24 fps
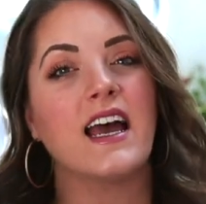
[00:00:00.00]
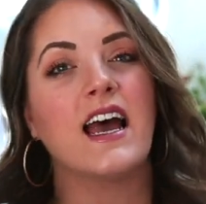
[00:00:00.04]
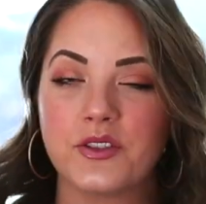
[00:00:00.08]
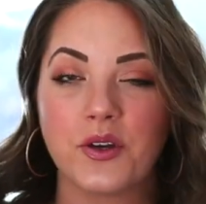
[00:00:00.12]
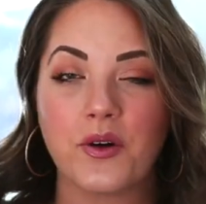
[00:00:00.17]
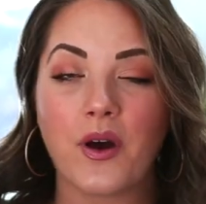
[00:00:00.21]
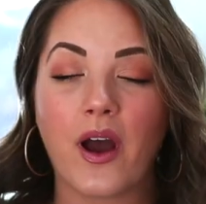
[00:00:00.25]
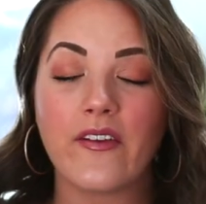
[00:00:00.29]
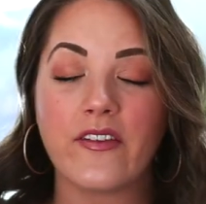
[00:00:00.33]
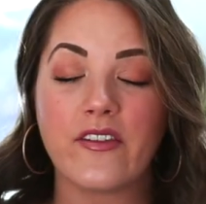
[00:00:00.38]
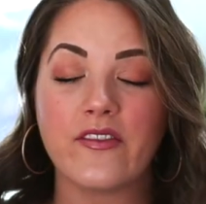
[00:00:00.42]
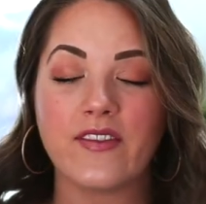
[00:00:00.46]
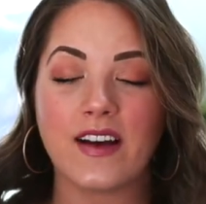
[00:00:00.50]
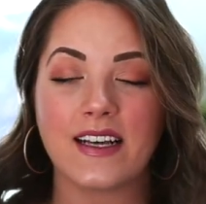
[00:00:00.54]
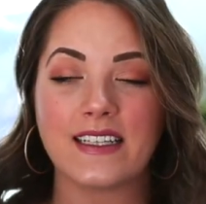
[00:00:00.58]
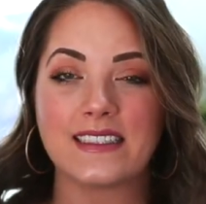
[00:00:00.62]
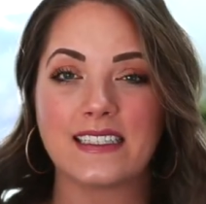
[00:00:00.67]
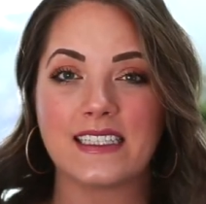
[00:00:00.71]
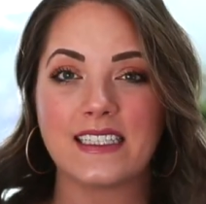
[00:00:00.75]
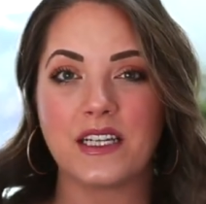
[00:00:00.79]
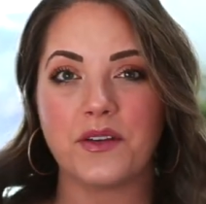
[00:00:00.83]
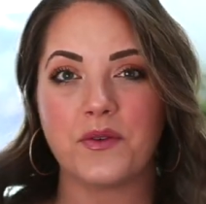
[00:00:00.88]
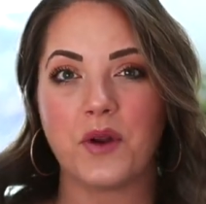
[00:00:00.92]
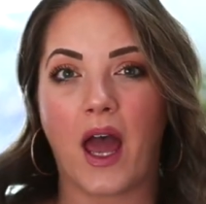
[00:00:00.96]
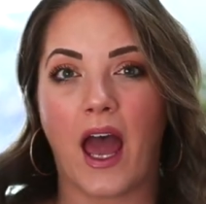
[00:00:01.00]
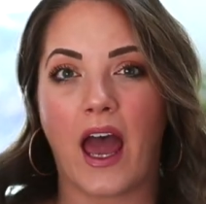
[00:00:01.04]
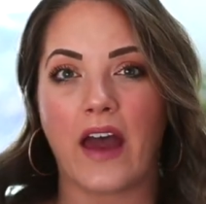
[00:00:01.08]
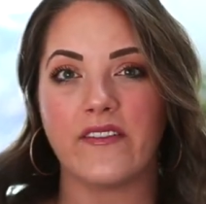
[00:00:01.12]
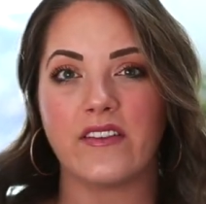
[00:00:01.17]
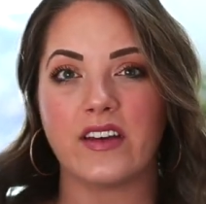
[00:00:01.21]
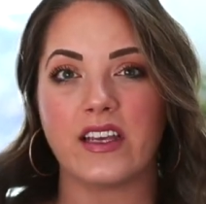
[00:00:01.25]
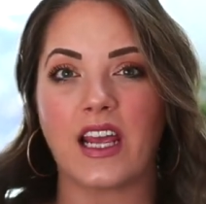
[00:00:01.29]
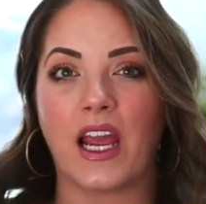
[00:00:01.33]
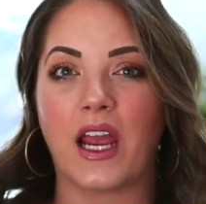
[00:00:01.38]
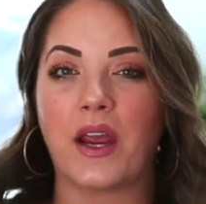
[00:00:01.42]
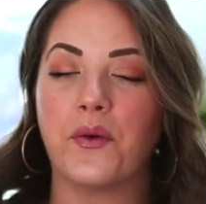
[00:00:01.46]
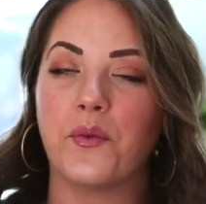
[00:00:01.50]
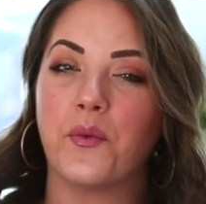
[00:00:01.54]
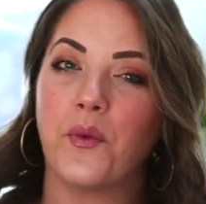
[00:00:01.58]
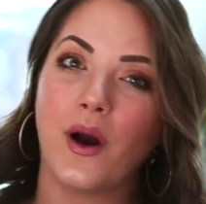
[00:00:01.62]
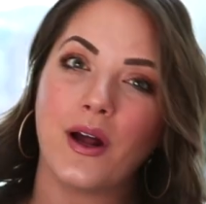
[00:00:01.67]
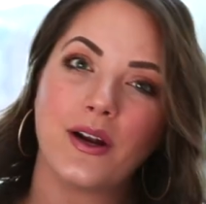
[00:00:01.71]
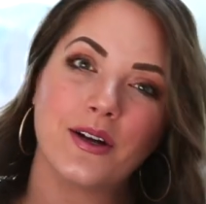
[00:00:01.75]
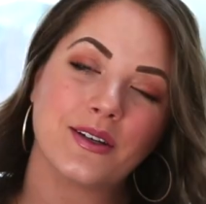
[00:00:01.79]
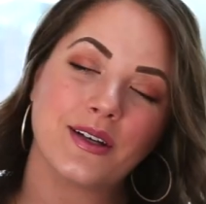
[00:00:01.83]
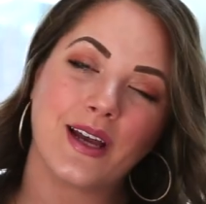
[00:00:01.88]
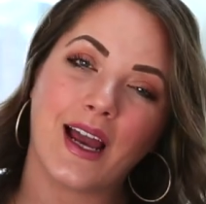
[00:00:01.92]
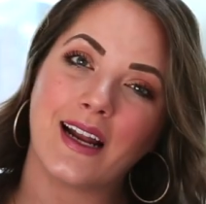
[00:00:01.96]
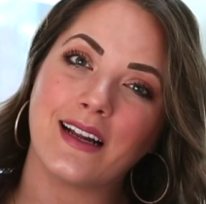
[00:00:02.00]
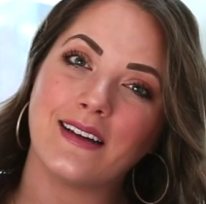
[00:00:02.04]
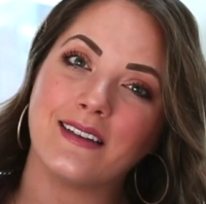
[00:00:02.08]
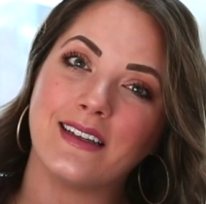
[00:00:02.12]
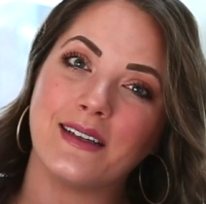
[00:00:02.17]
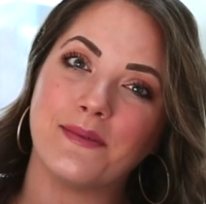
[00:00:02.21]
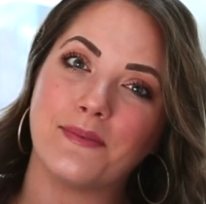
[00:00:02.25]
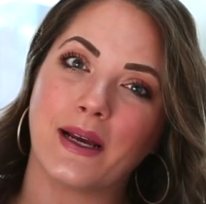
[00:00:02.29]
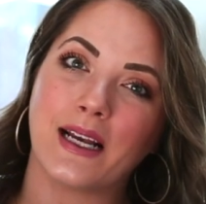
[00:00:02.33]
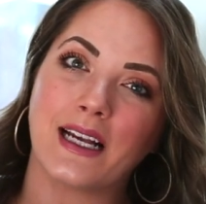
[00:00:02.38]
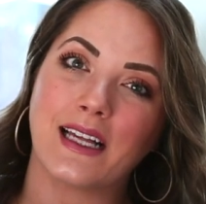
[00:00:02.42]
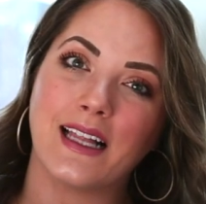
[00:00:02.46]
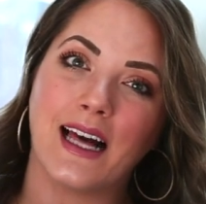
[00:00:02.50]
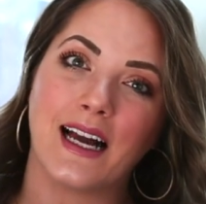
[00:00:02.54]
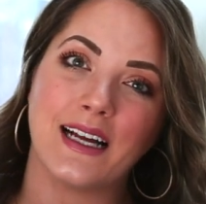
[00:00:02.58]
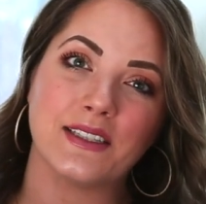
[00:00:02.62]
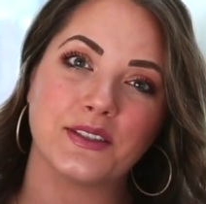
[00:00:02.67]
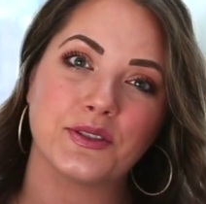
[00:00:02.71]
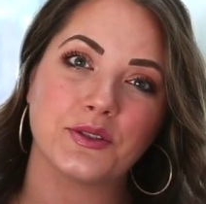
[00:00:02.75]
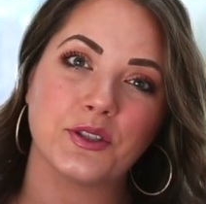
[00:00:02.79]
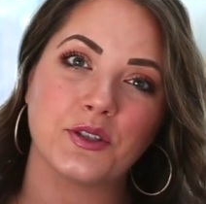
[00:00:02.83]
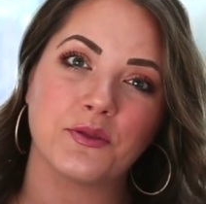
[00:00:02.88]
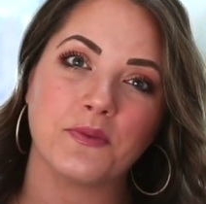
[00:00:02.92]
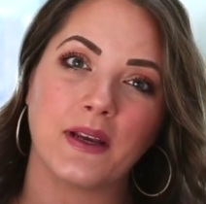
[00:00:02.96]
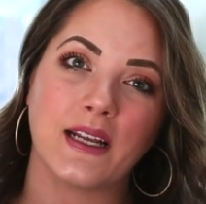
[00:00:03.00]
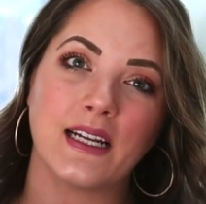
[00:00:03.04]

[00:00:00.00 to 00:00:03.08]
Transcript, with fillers: So I've invested in having a water kettle in my classroom,